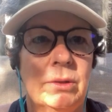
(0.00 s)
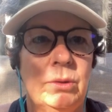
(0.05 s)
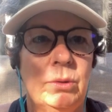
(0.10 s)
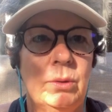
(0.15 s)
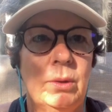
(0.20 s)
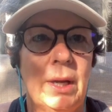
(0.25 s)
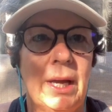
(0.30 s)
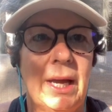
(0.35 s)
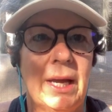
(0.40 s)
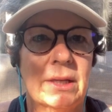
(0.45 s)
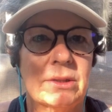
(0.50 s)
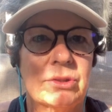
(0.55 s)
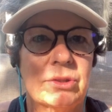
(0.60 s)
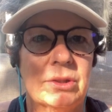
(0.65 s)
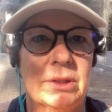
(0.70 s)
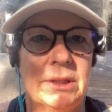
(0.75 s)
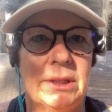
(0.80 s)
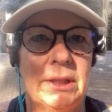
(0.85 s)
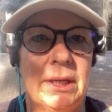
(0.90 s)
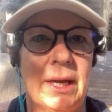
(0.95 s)
who
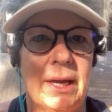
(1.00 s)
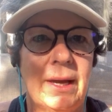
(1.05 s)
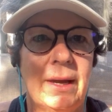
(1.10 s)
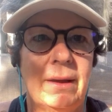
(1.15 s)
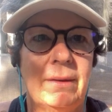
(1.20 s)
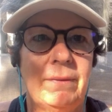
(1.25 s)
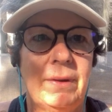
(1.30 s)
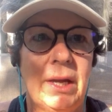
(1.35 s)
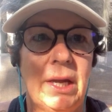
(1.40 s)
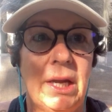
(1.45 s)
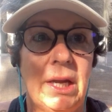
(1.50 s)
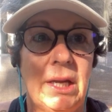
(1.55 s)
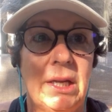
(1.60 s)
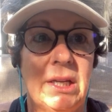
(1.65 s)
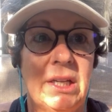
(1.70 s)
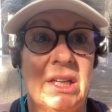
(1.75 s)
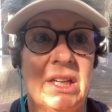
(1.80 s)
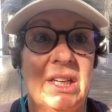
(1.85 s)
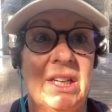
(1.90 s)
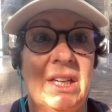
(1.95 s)
actually have
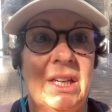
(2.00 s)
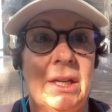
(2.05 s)
a